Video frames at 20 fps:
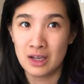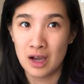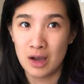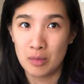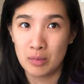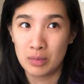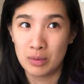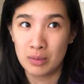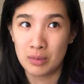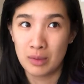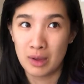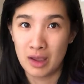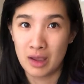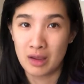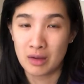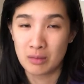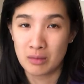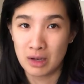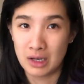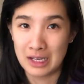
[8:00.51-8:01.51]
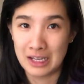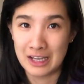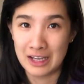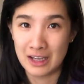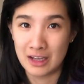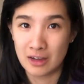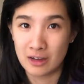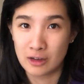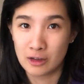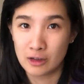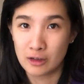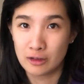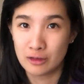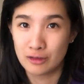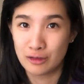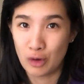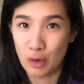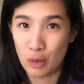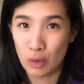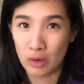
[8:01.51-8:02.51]
up paying money
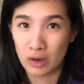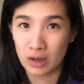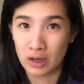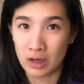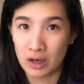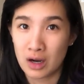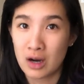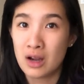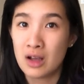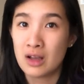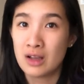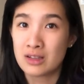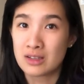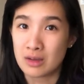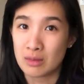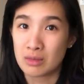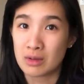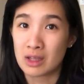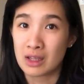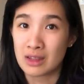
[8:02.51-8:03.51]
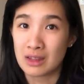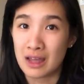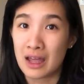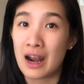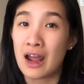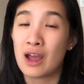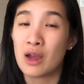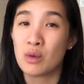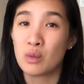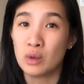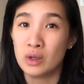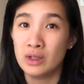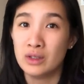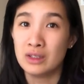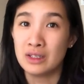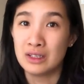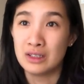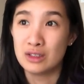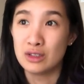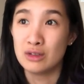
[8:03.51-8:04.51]
for something that I will
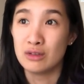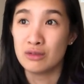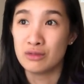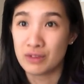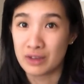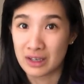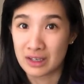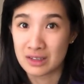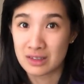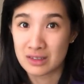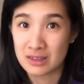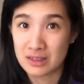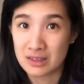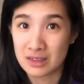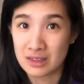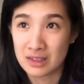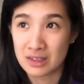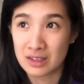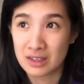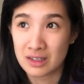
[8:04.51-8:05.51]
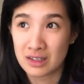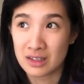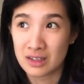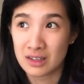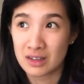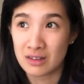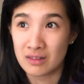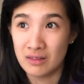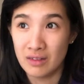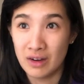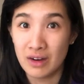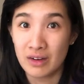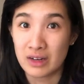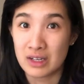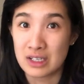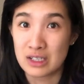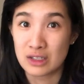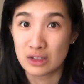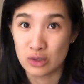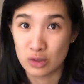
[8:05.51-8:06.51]
need to fix
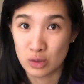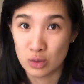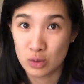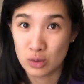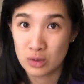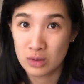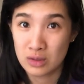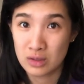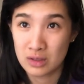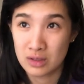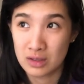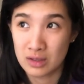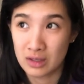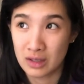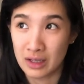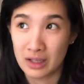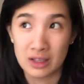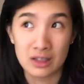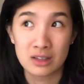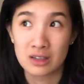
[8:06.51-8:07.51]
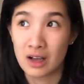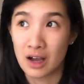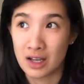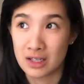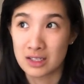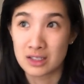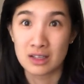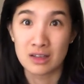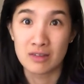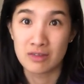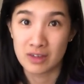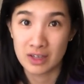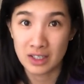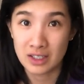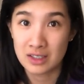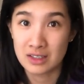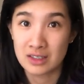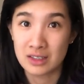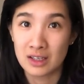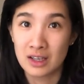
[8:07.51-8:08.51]
very soon, like a costly
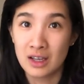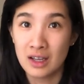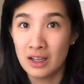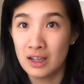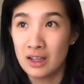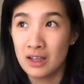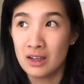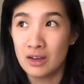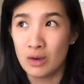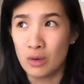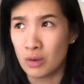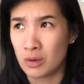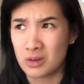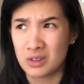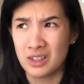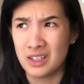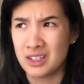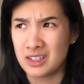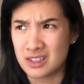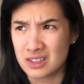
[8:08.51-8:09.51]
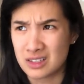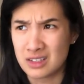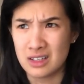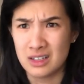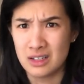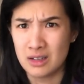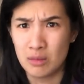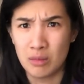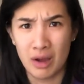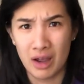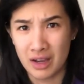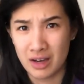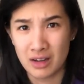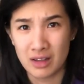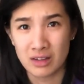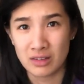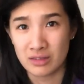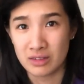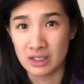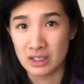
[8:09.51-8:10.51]
fix, or like just need to buy
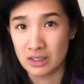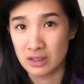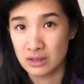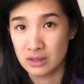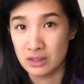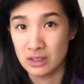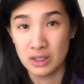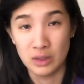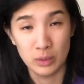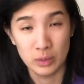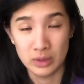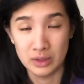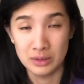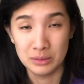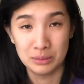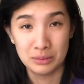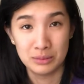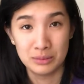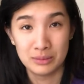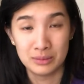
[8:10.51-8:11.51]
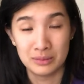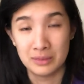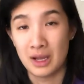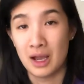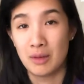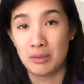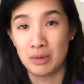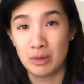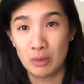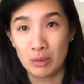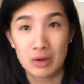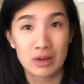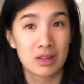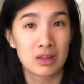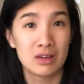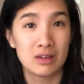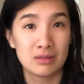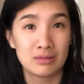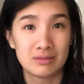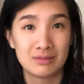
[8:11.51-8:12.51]
another vehicle, it will not be worth
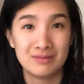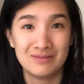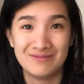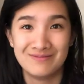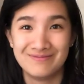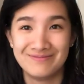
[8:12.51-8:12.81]
it.